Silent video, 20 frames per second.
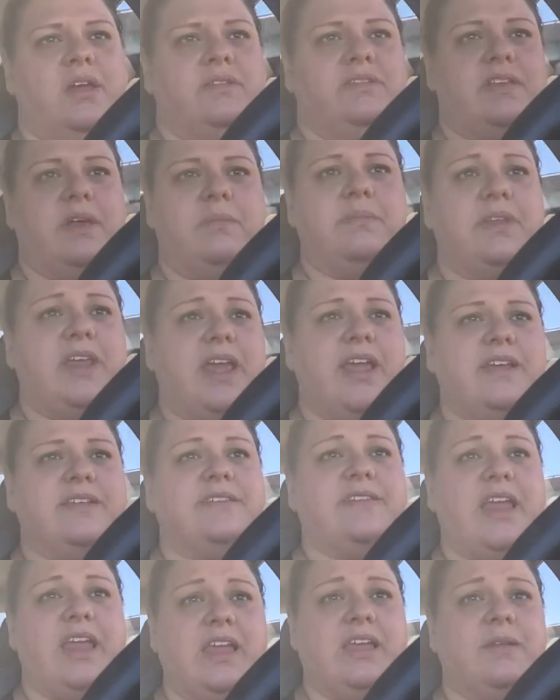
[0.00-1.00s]
some
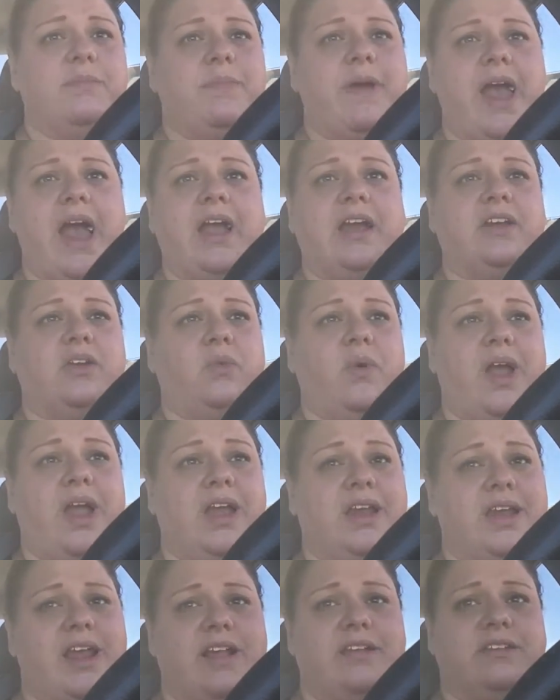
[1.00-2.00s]
days they can pack it
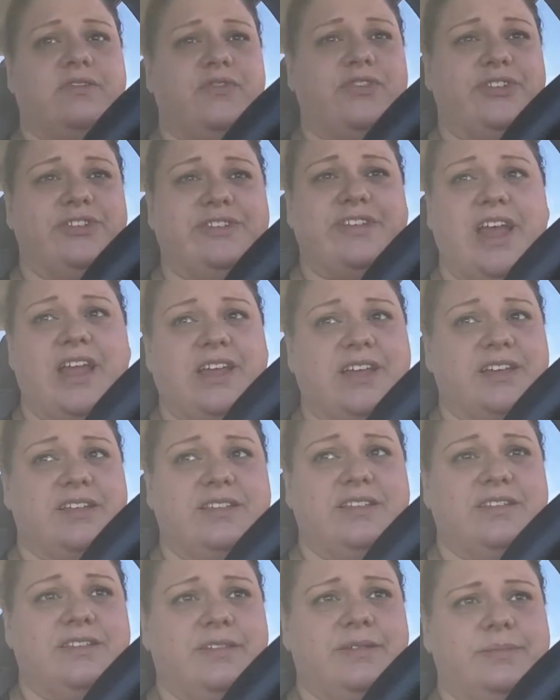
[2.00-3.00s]
away and ask for
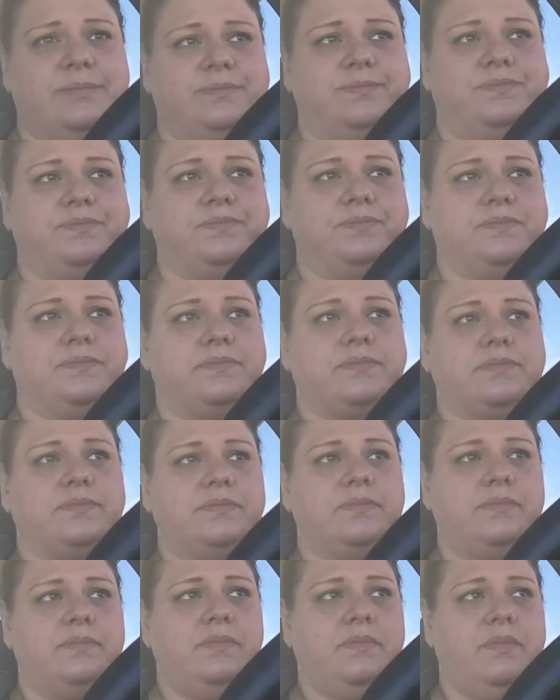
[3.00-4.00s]
seconds,
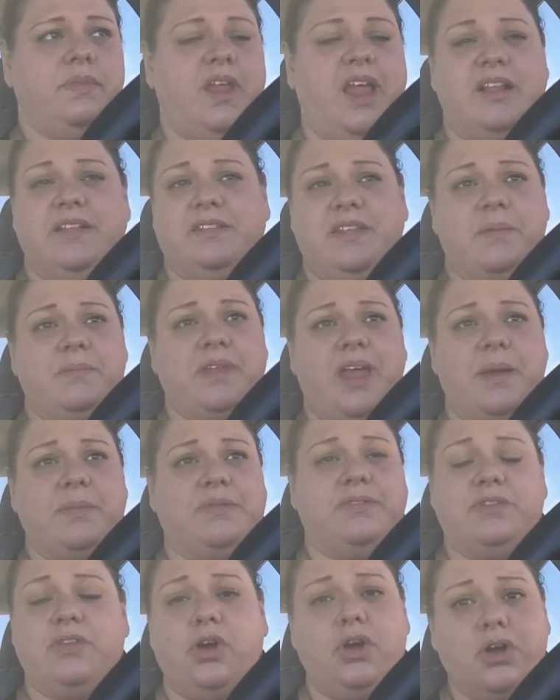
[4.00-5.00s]
and
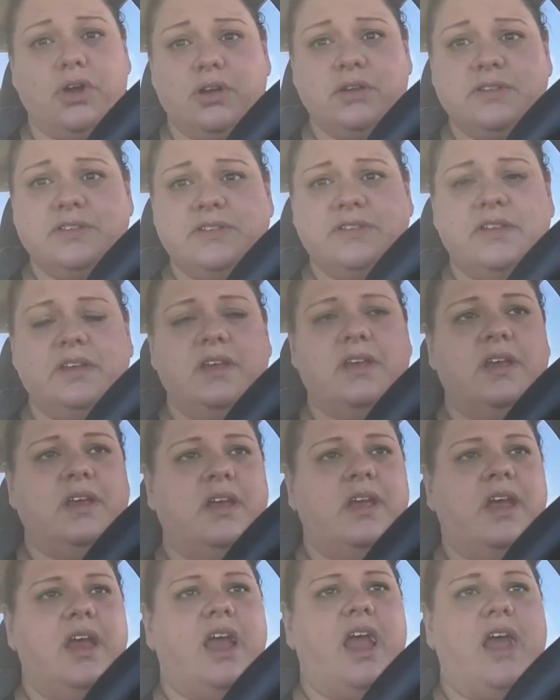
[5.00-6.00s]
sometimes thirds,
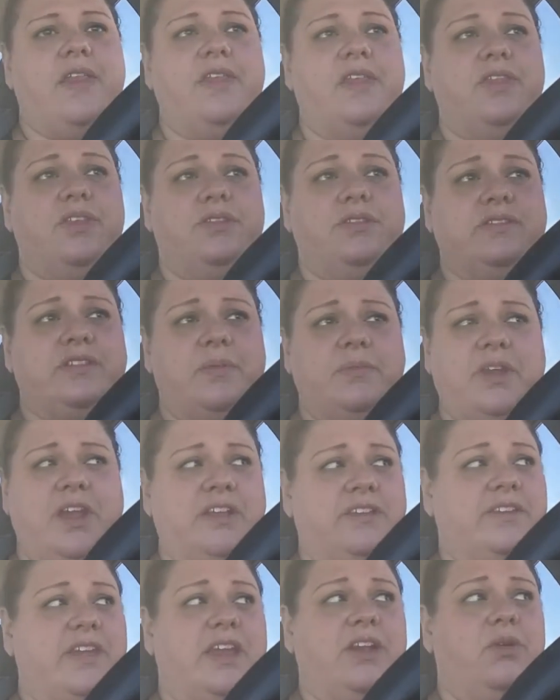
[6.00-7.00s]
and then there's some
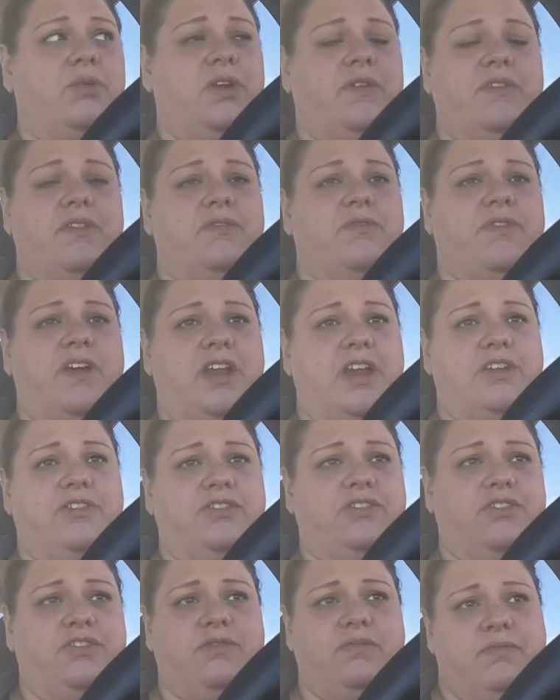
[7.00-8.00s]
days they don't even
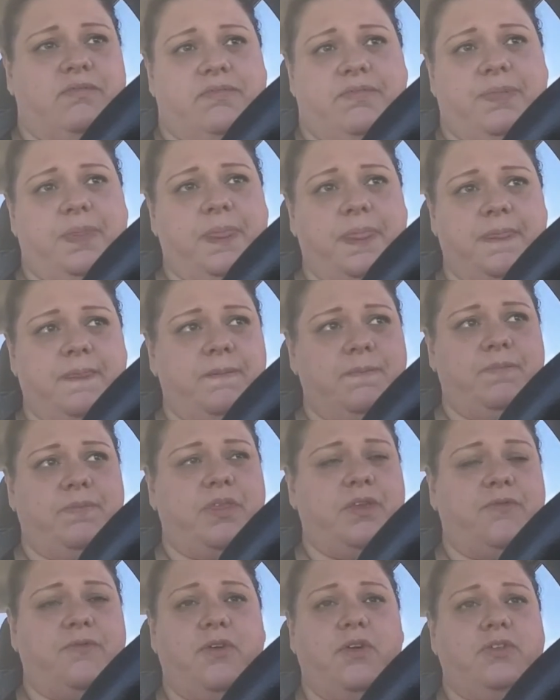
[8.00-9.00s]
finish
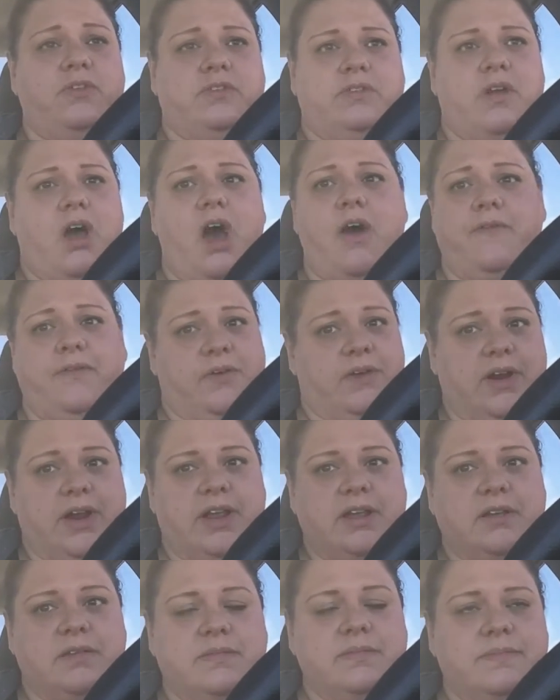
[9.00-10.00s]
the first
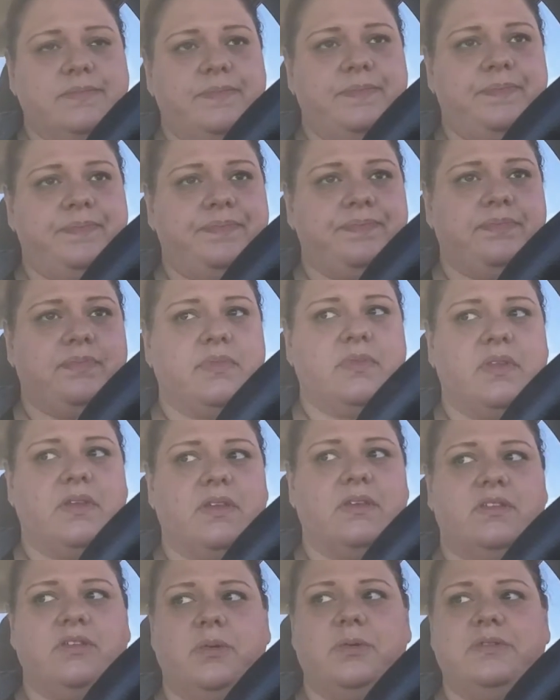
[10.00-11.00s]
offering.
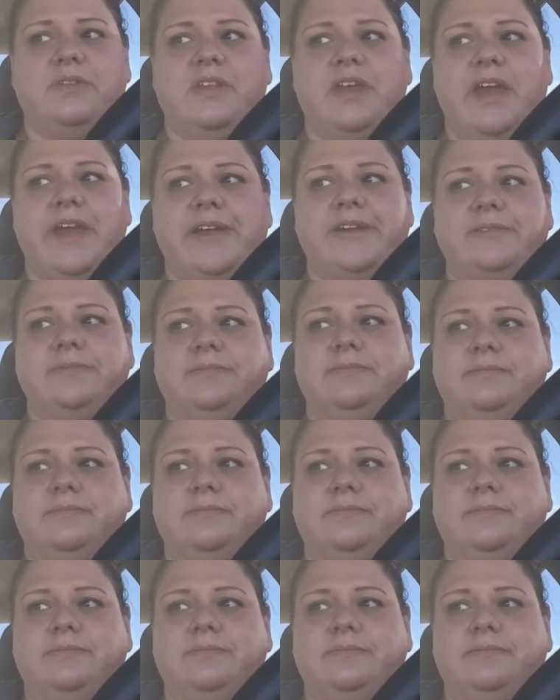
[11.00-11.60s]
So it's like,